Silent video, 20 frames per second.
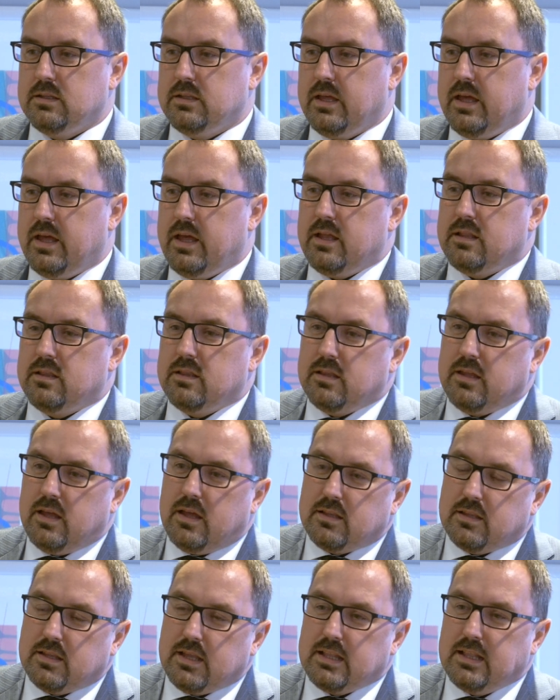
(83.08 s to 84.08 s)

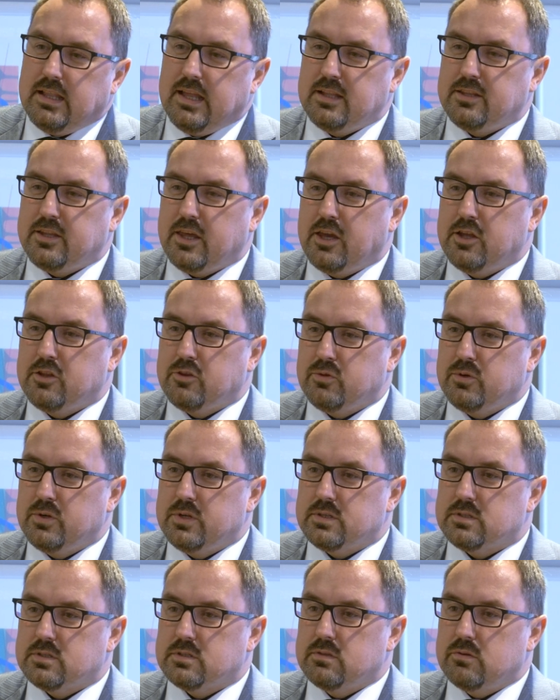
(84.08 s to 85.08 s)
than lending into
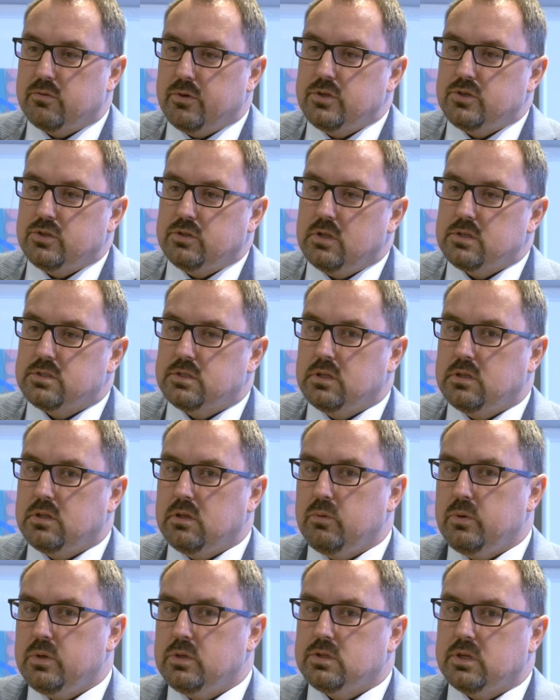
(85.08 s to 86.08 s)
a regional
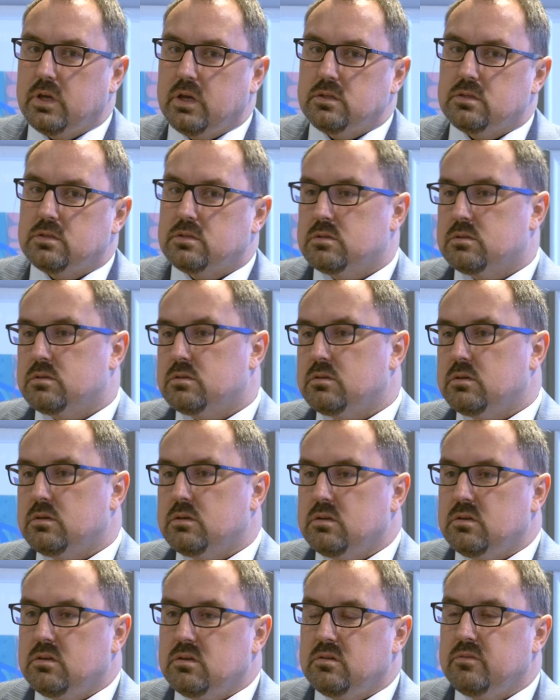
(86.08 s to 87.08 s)
city which has
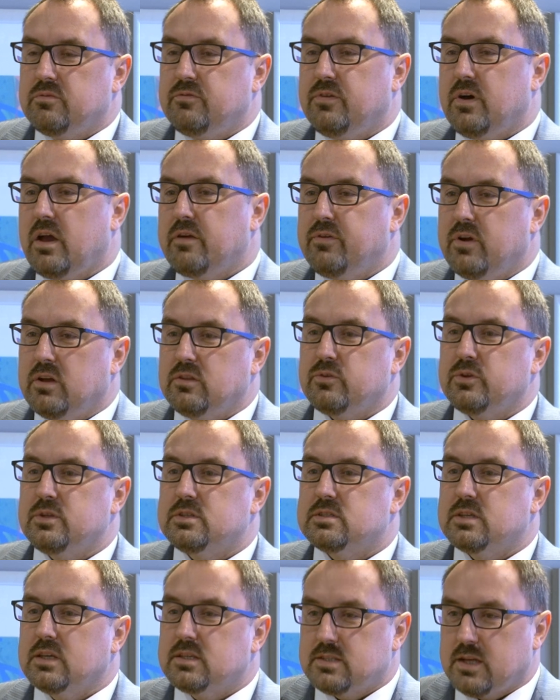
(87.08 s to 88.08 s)
500,000 or
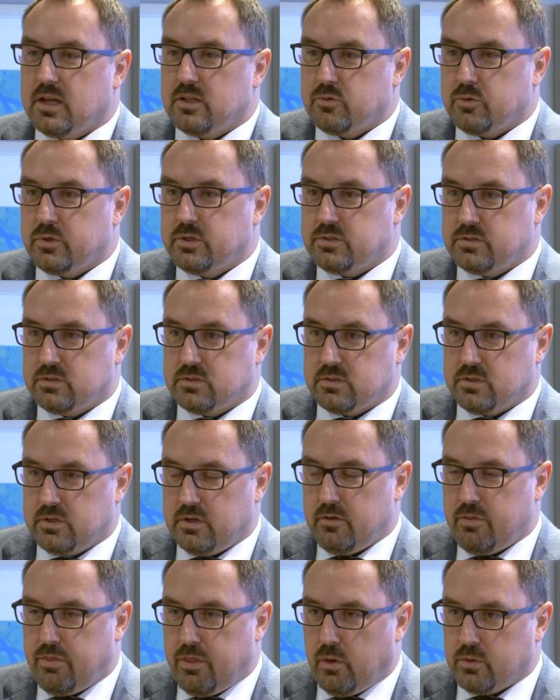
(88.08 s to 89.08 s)

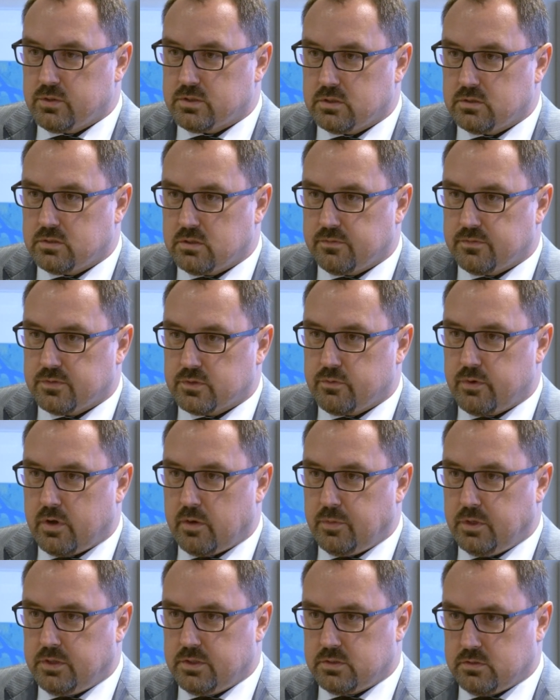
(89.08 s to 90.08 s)
600,000 of square
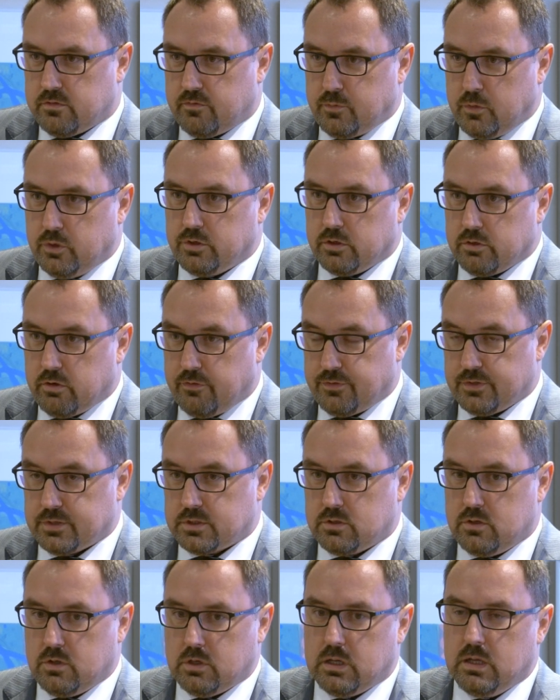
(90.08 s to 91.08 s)
meters of modern office
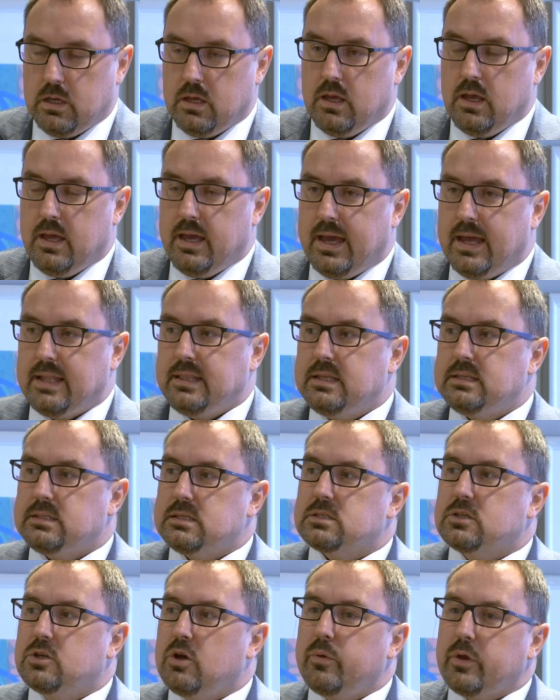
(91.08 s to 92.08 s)
stock, and this
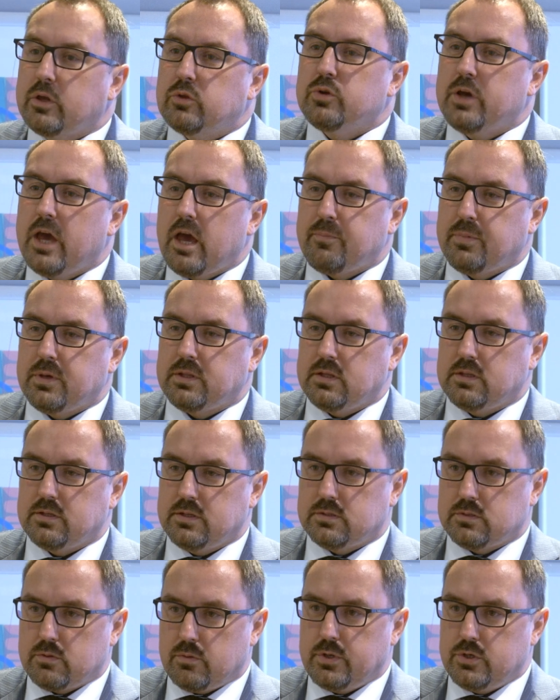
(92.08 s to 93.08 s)
is going to happen in
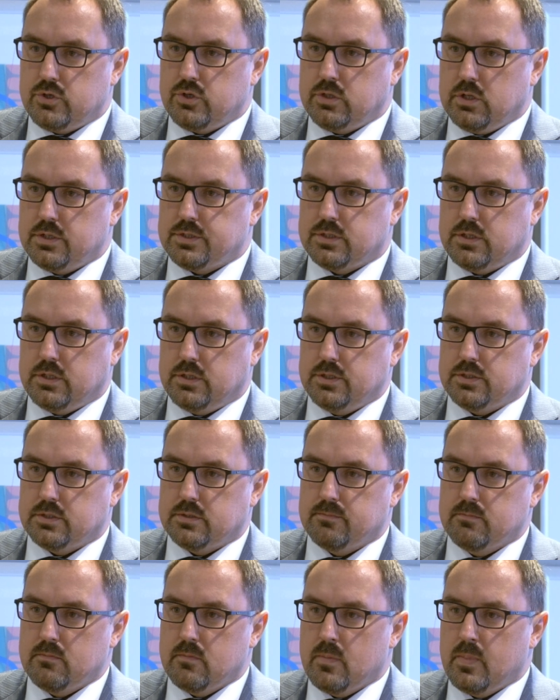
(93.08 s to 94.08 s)
these regional cities.